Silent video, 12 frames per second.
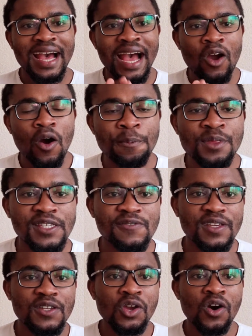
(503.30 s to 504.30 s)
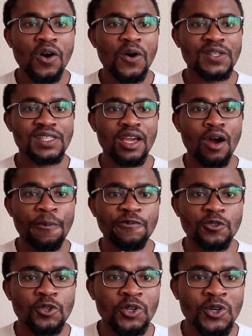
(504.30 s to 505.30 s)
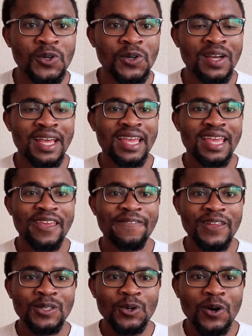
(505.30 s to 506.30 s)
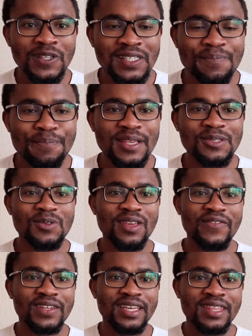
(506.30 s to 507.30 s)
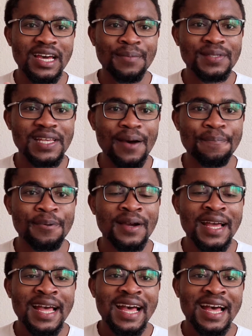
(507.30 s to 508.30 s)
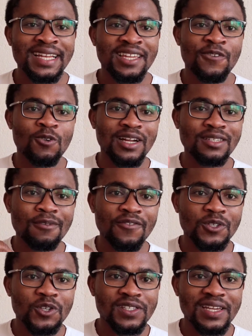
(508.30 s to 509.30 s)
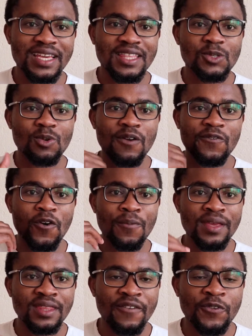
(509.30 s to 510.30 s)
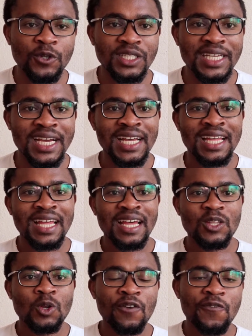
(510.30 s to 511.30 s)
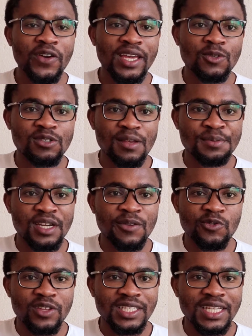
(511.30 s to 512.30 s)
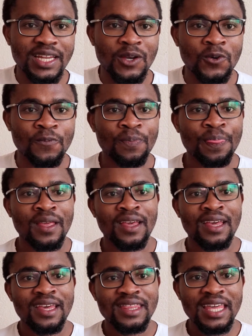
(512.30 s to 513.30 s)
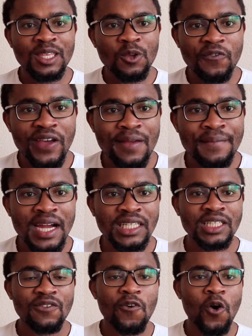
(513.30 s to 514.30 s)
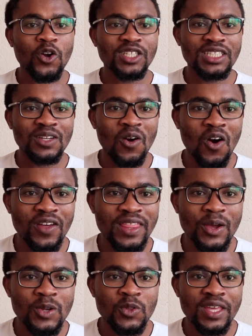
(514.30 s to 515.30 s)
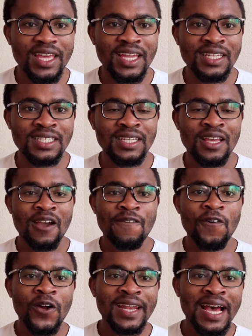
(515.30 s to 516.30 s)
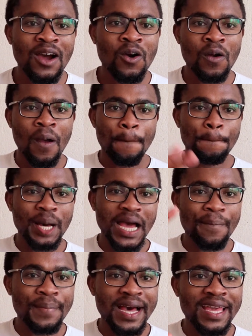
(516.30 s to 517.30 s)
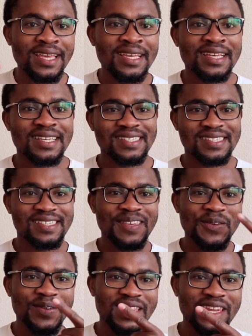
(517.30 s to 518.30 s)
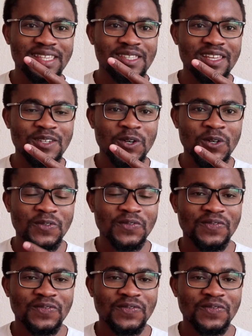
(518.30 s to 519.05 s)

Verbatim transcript: I hope this video was helpful to you. If it was, please do give it a thumbs up. And if you want more videos like this one from me in the future, don't forget to subscribe to the channel. Thank you very much for watching all the way to the end. For now, bye-bye. See you in the next video.